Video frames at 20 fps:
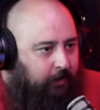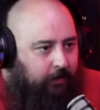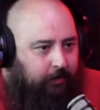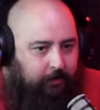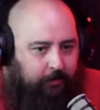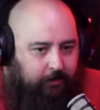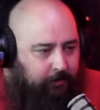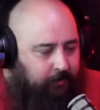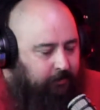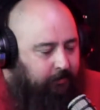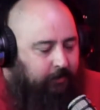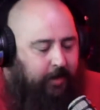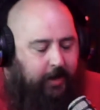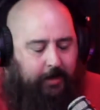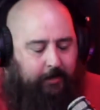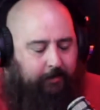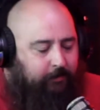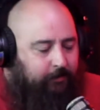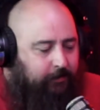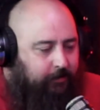because
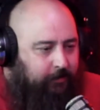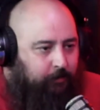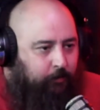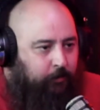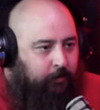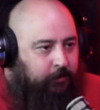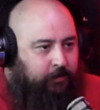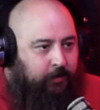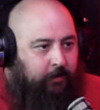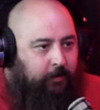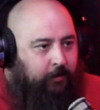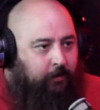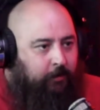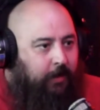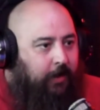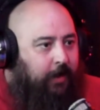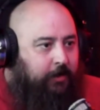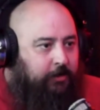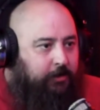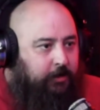that was their
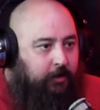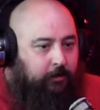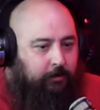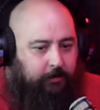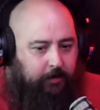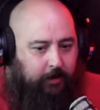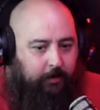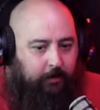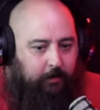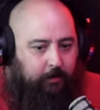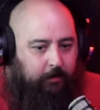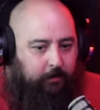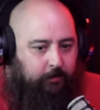logic. It was like,